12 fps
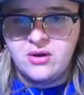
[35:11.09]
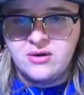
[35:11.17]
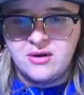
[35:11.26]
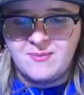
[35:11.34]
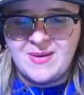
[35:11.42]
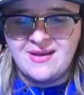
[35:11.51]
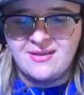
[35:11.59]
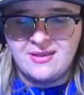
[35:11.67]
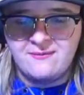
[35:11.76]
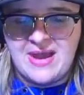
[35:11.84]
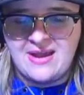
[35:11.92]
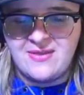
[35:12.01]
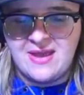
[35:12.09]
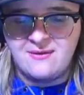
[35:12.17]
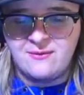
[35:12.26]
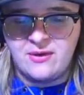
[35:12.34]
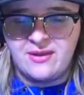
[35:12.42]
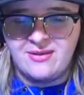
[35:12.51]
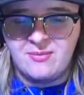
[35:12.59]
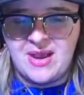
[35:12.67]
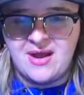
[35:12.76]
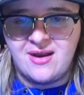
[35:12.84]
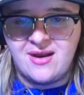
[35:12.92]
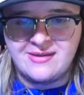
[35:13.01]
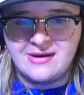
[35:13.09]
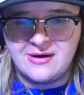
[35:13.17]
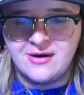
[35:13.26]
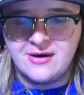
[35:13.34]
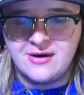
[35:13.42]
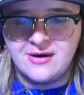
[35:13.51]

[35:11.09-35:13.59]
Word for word: just because of the fact that, well, let's be honest here,